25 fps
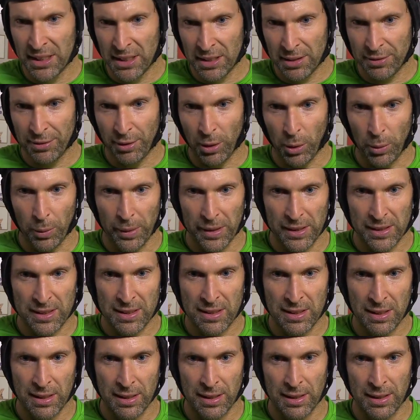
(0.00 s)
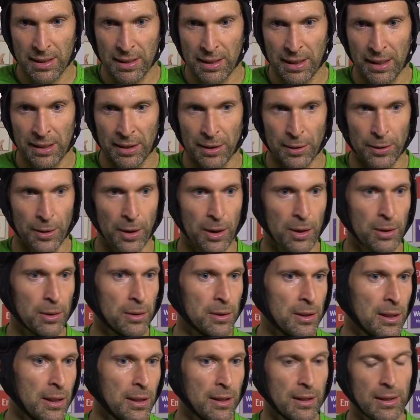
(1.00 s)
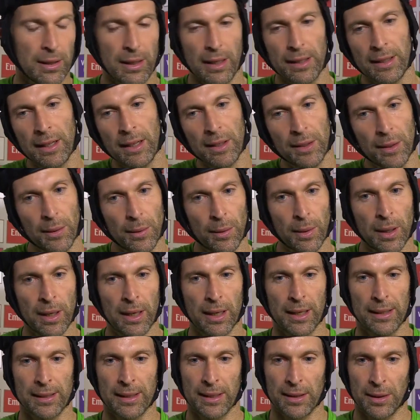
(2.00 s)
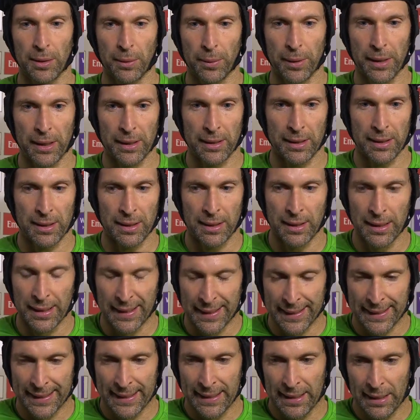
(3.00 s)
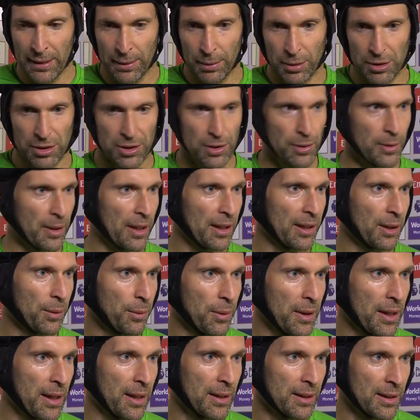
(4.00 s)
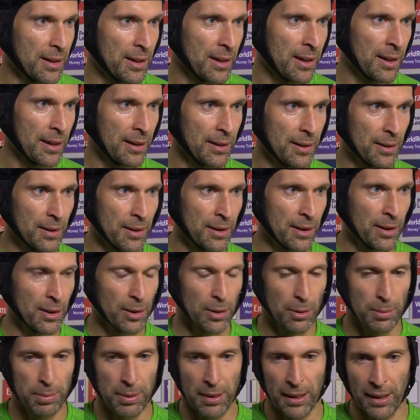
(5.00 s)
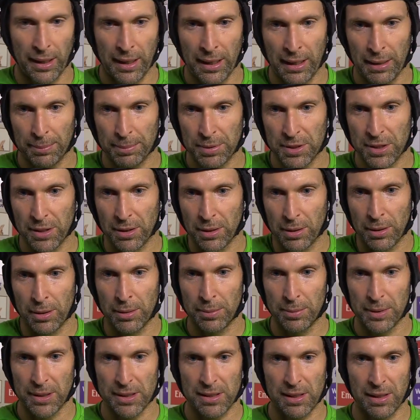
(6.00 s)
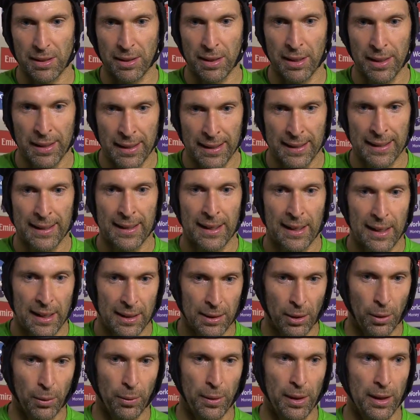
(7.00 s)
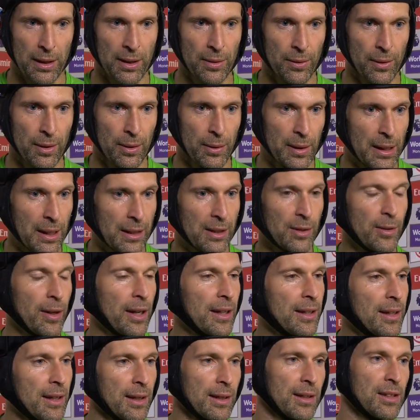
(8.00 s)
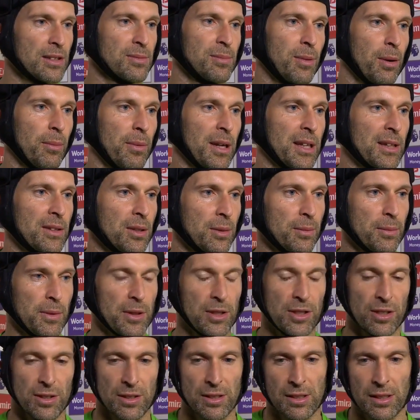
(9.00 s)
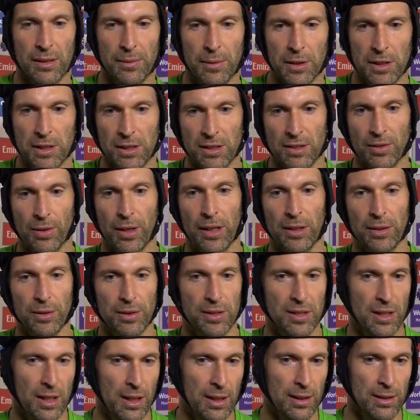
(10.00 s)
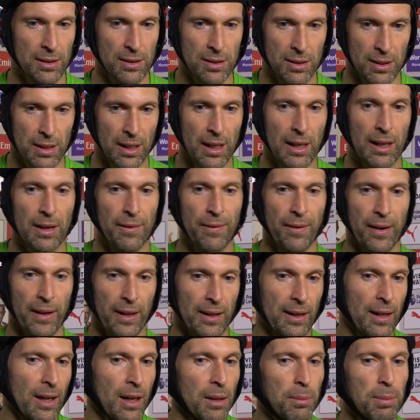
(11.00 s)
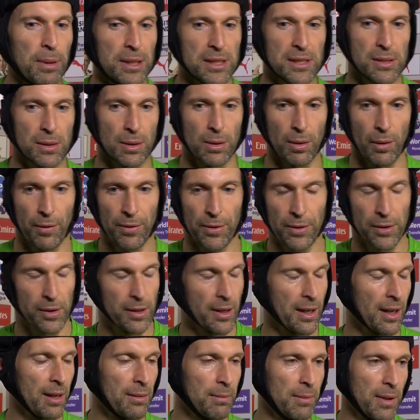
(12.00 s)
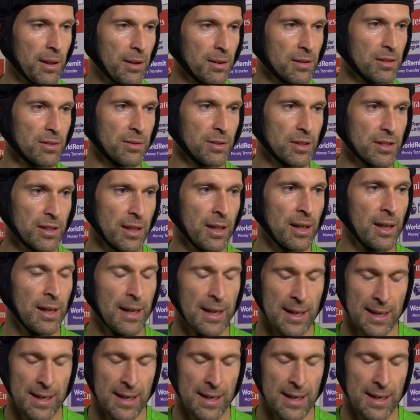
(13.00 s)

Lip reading: four wins in a row. Another win was during the week in the European Cup. So obviously, we are creating this momentum, which is great to see. And today, I think it helped us to go through the game because it was a